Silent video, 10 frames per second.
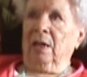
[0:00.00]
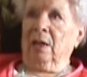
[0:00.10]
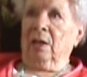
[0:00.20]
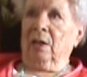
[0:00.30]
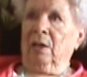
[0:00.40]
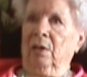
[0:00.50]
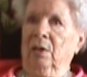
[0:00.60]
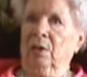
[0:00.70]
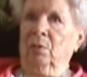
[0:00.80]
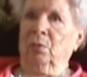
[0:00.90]
I was born
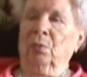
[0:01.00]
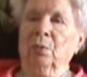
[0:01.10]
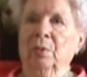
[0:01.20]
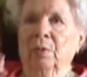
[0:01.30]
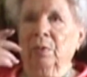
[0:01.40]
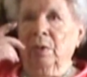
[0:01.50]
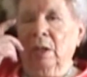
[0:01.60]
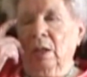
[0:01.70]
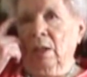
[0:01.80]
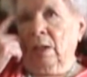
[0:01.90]
in
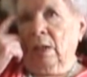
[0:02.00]
'43.